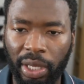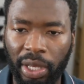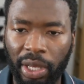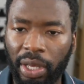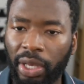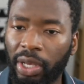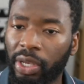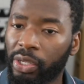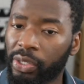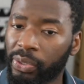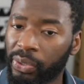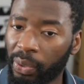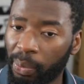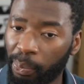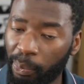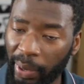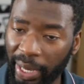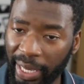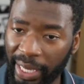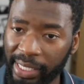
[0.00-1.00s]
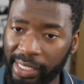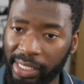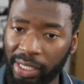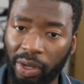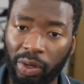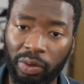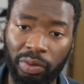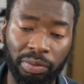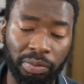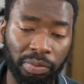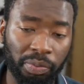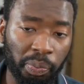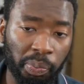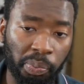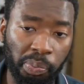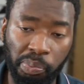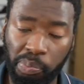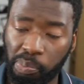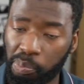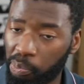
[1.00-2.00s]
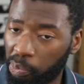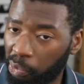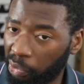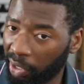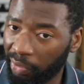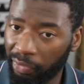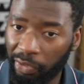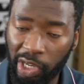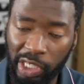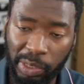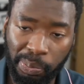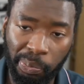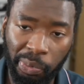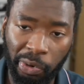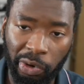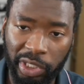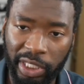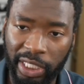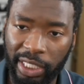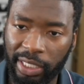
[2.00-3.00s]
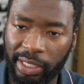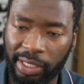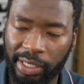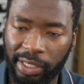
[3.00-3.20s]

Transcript: So based on previous projects,